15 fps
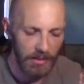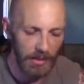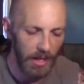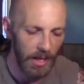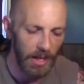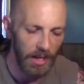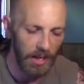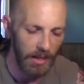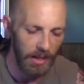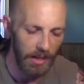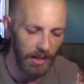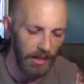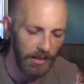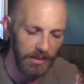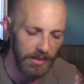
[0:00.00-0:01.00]

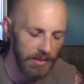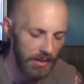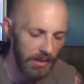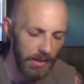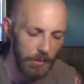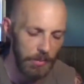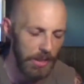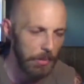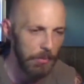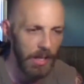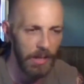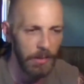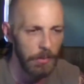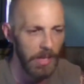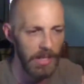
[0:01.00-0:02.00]
nah, I'll just end up being
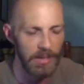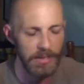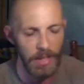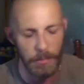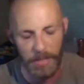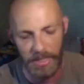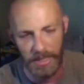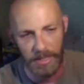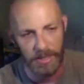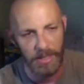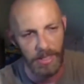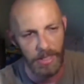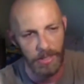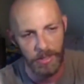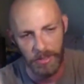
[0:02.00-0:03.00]
better by the time I
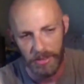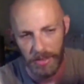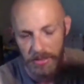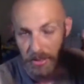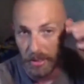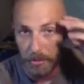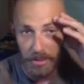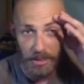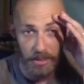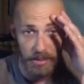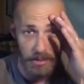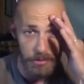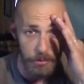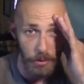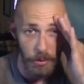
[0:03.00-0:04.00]
get there. They'll tell me
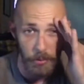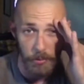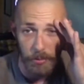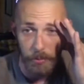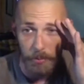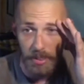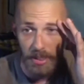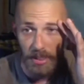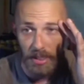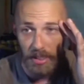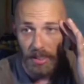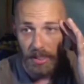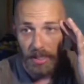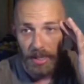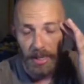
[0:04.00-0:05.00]
nothing's wrong with me.